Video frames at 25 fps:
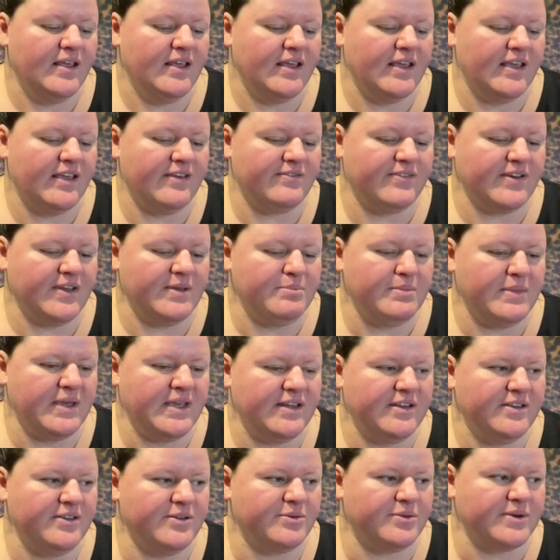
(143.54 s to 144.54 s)
if I
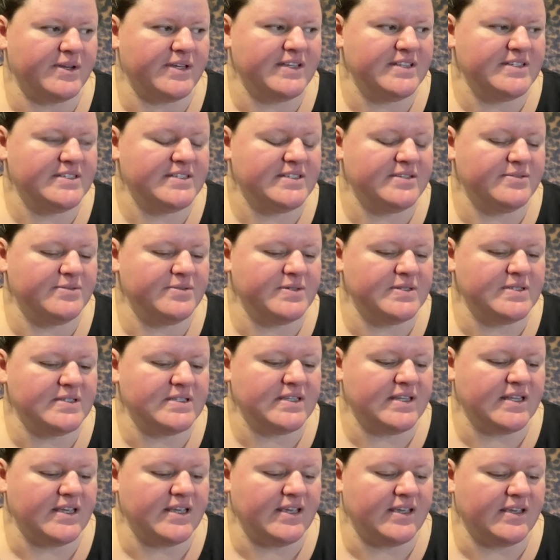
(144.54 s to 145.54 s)
made noise, it was
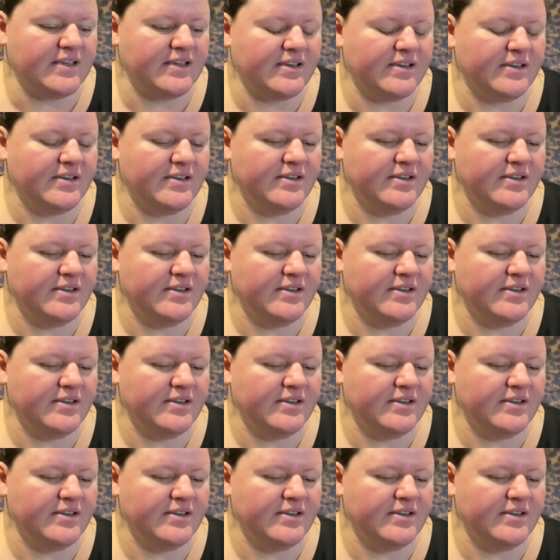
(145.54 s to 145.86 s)
like